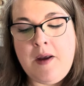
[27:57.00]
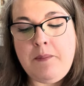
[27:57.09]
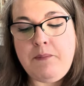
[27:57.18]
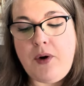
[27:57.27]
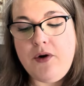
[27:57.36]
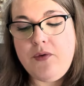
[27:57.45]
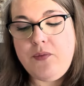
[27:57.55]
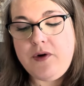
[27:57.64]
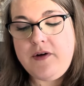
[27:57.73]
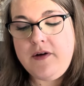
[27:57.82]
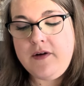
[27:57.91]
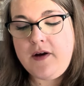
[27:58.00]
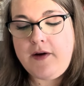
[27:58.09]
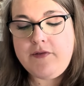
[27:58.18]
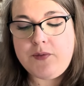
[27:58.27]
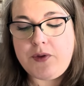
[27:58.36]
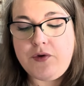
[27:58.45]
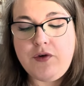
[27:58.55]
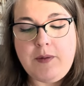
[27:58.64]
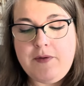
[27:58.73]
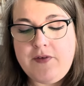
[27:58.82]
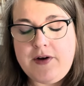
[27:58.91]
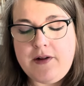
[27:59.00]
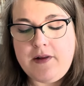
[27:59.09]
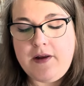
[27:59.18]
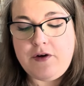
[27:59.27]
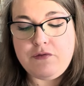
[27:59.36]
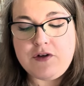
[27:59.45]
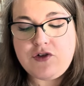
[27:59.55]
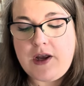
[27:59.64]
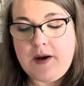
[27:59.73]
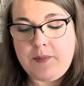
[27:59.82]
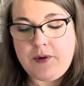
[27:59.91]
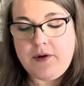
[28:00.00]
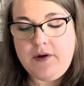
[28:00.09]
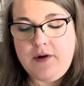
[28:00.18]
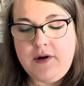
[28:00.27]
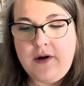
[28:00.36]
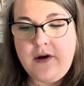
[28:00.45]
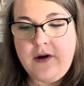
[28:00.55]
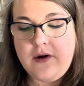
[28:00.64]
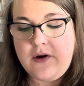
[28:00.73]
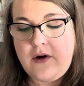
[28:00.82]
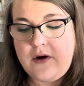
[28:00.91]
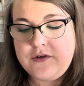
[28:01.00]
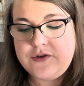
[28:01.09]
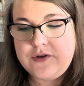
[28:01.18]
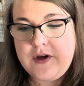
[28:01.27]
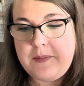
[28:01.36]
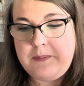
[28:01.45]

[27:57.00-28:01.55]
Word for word: Barnwood covered with creamy vanilla and rich amber. Conjure a